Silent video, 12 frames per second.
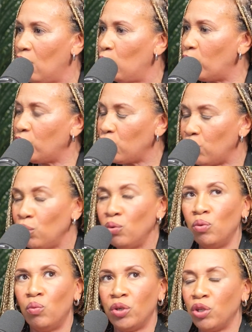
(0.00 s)
When
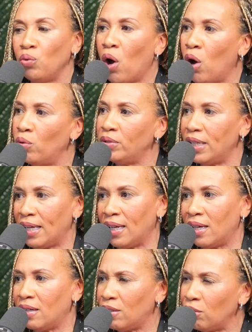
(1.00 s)
you honed
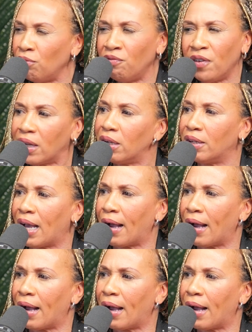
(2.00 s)
in and you figured